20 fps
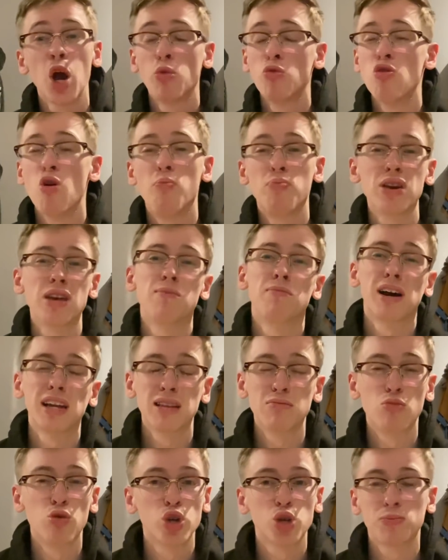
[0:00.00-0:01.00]
we were beaten by the
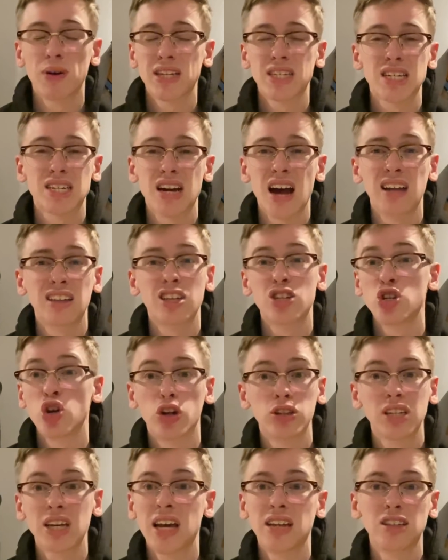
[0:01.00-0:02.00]
much better side, it's not
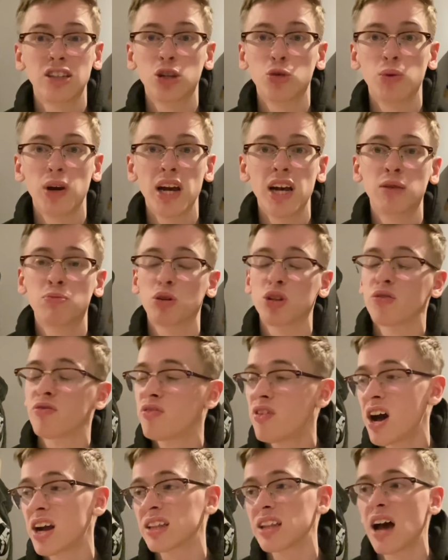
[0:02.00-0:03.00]
the end of the world. But the
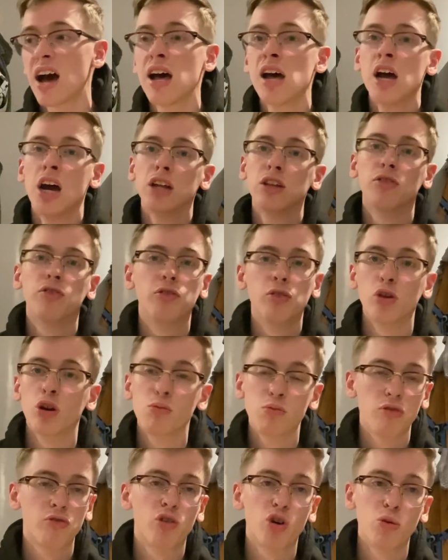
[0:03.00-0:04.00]
fact that the Fulham
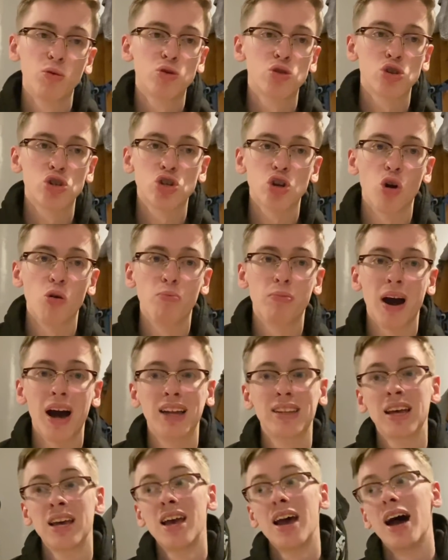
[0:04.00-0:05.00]
performance was so bad,
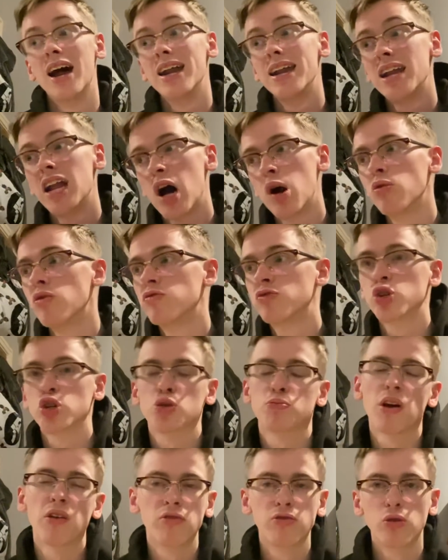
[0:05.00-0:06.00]
and now we've just
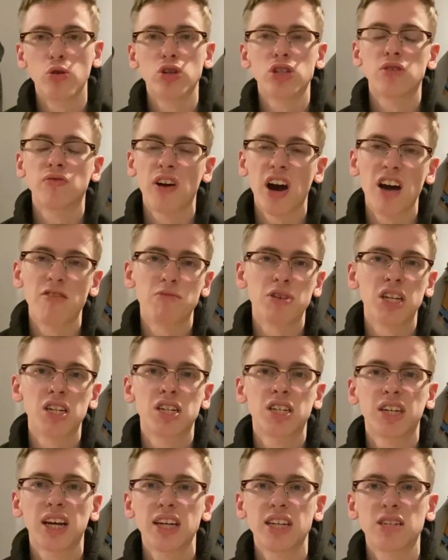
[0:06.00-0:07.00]
spent 45 minutes
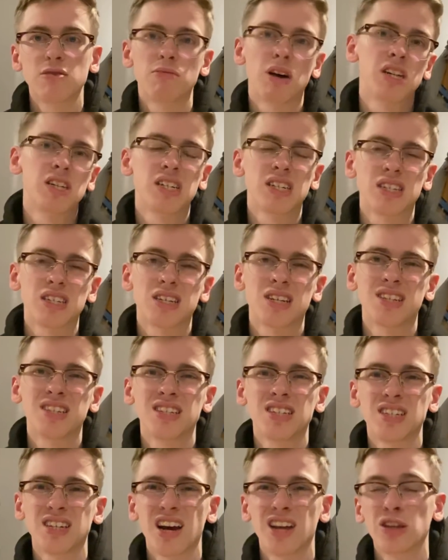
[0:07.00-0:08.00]
chasing Manchester City's
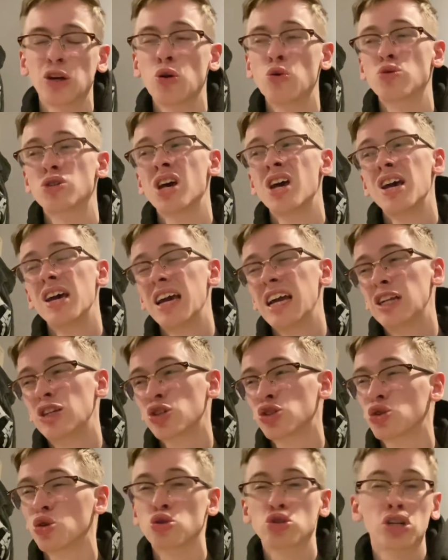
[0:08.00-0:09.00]
shadows, it just
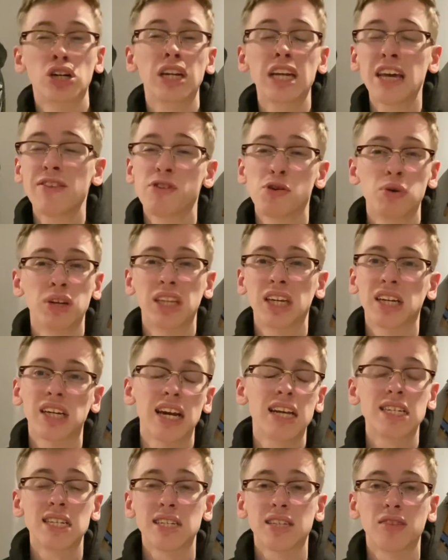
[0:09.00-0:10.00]
doesn't leave you with the
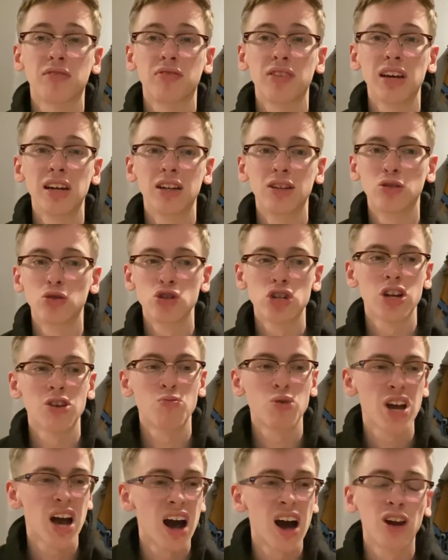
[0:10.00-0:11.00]
greatest of feeling, does it?
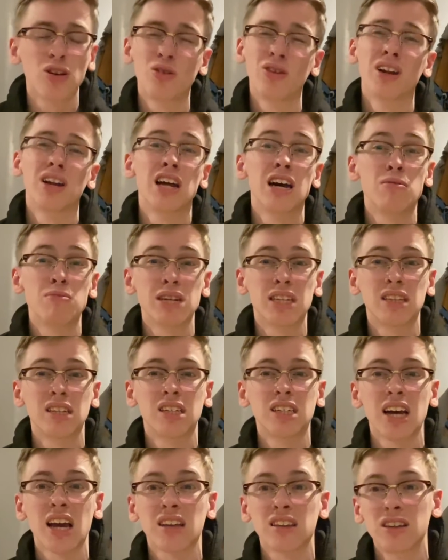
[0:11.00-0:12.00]
We are all a little bit
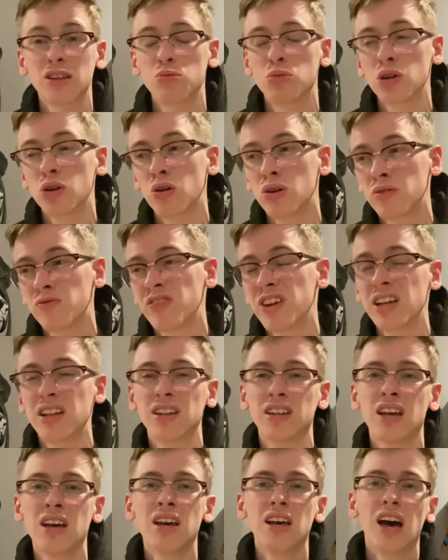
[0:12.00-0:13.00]
dejected, we're all feeling
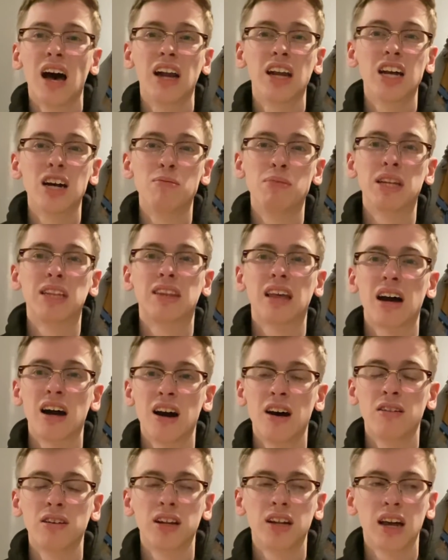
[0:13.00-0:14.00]
a little bit
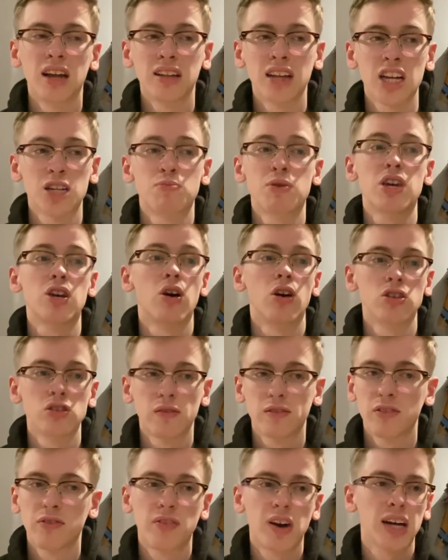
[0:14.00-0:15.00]
down, and that's because of
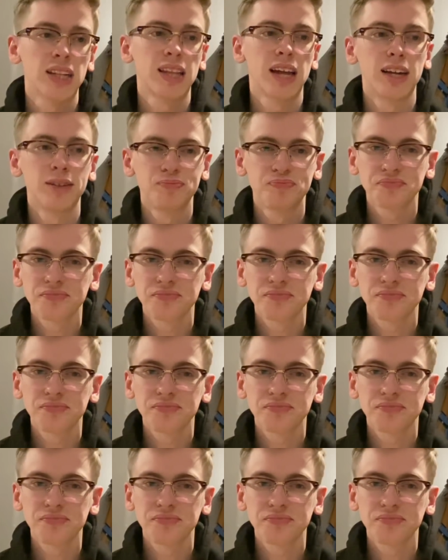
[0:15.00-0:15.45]
the fact that,